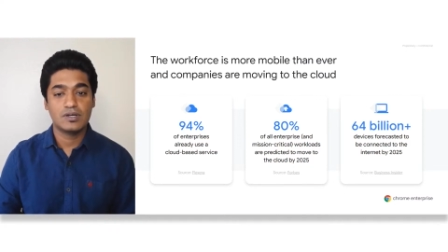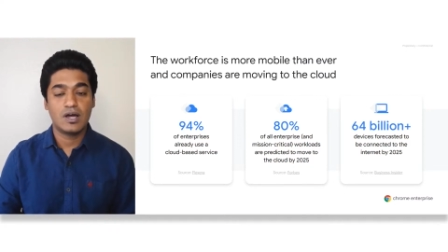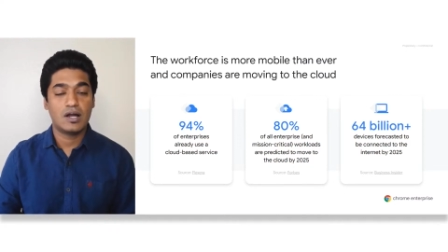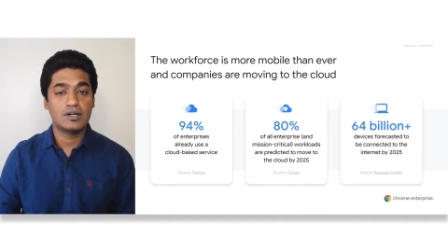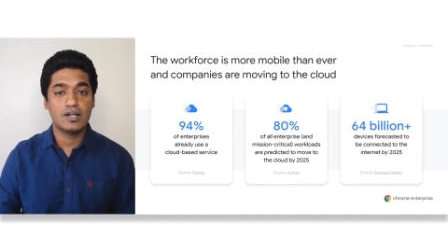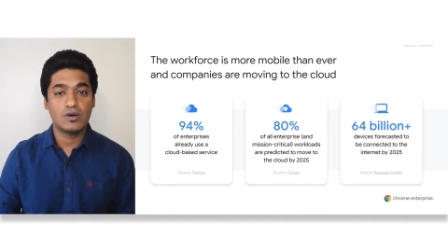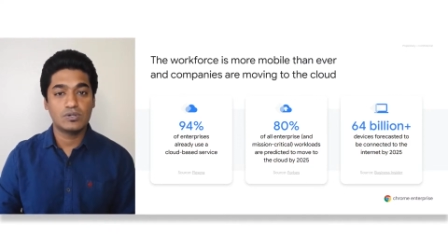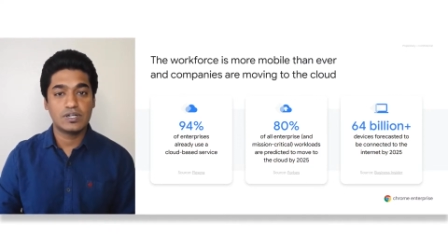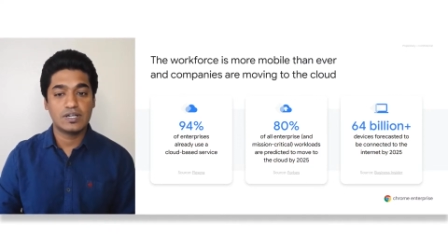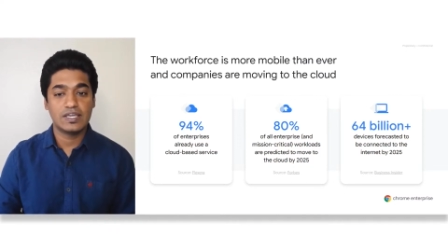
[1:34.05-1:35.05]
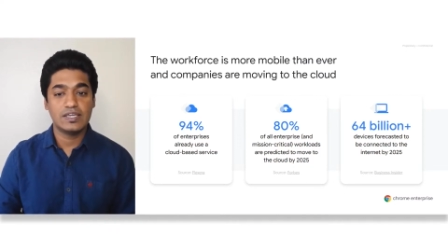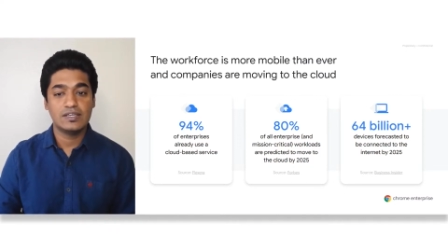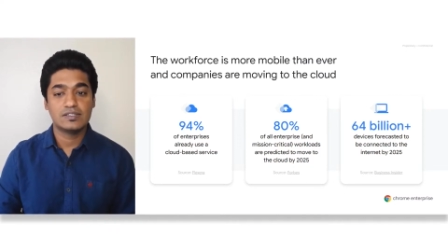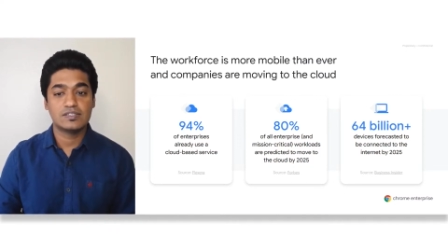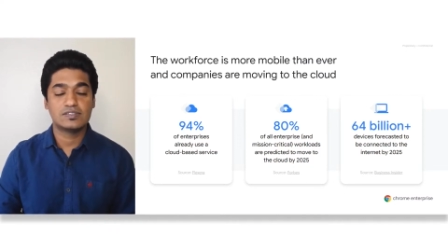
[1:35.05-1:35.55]
Undoubtedly,
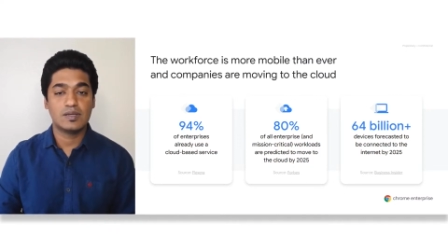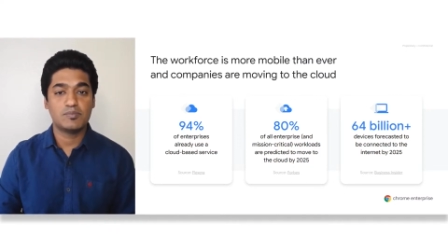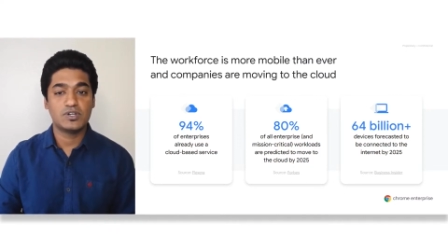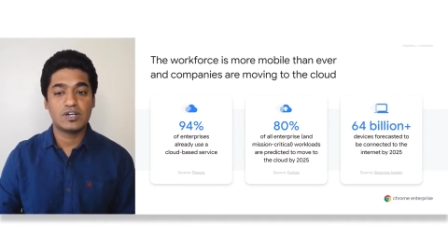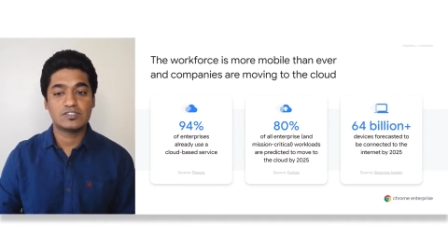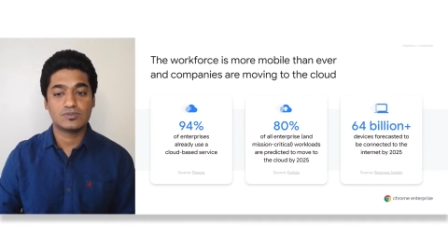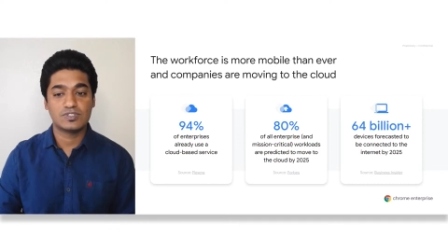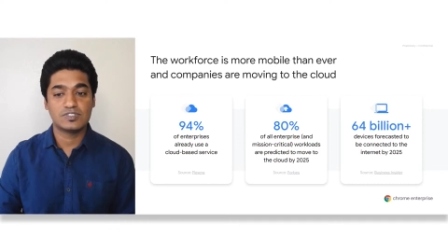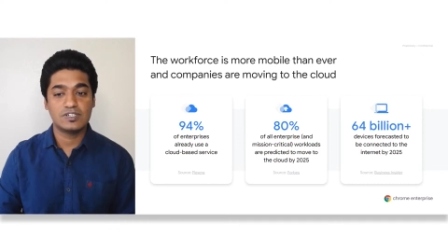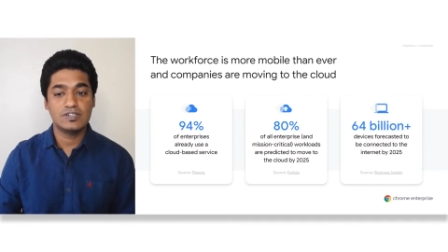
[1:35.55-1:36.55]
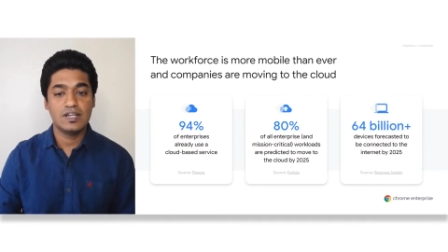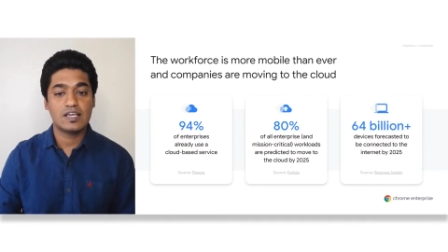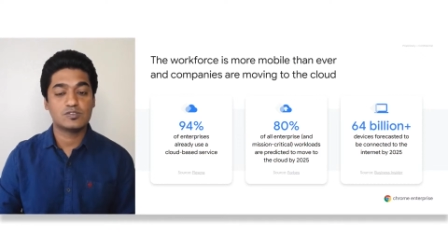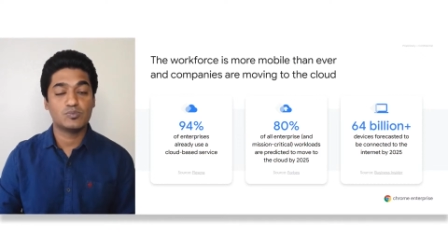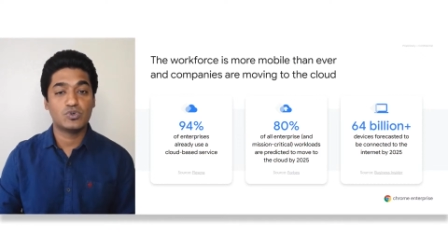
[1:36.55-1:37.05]
this number has risen
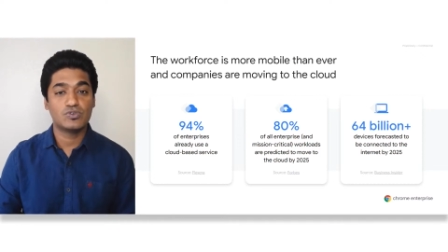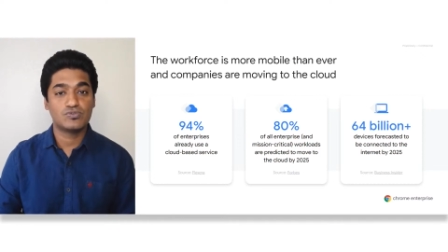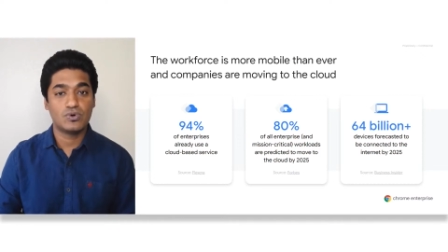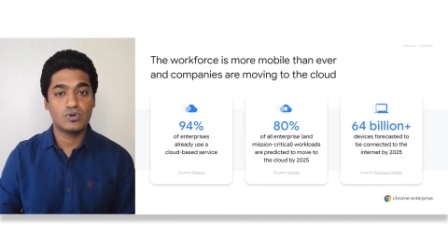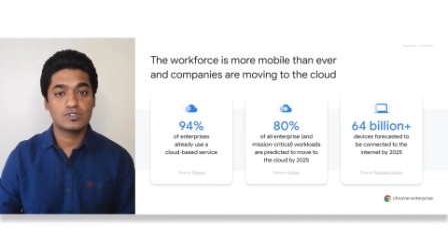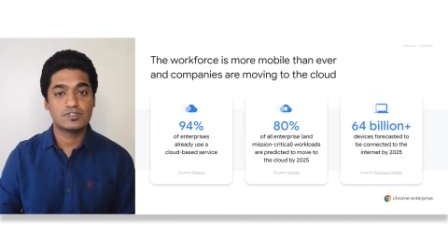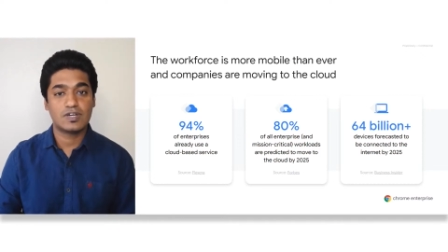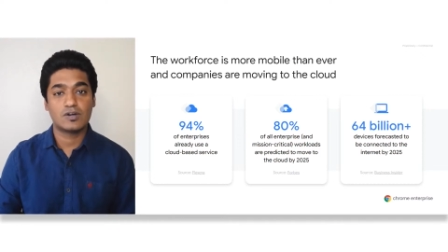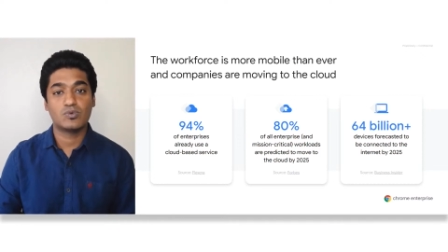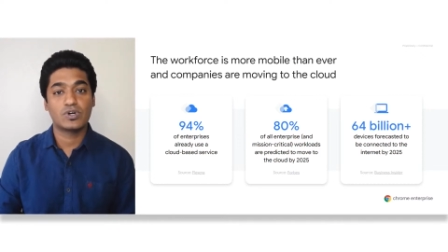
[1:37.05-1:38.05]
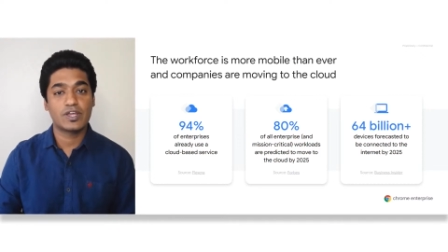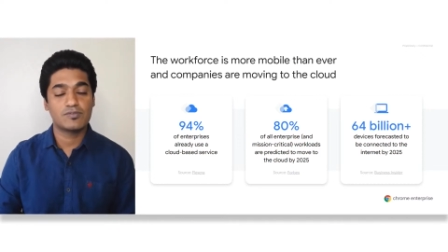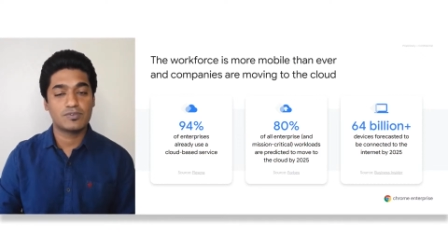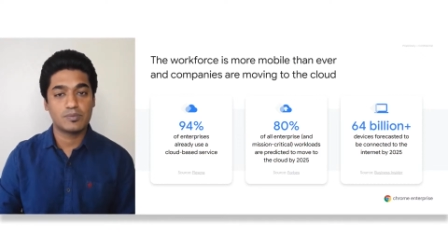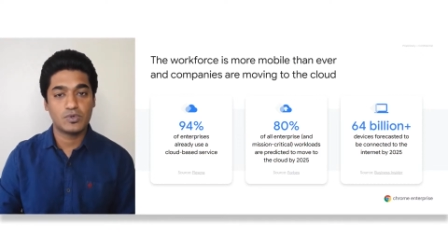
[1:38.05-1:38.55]
as more folks are working
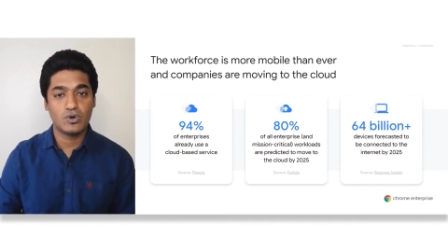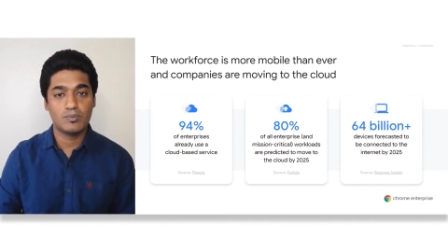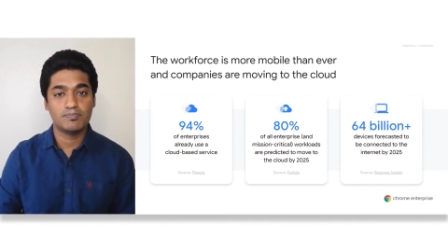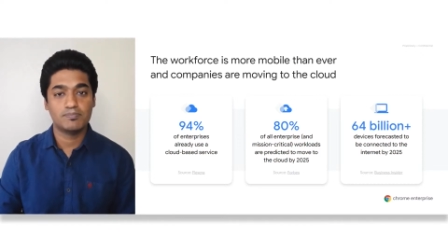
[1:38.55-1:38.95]
from home.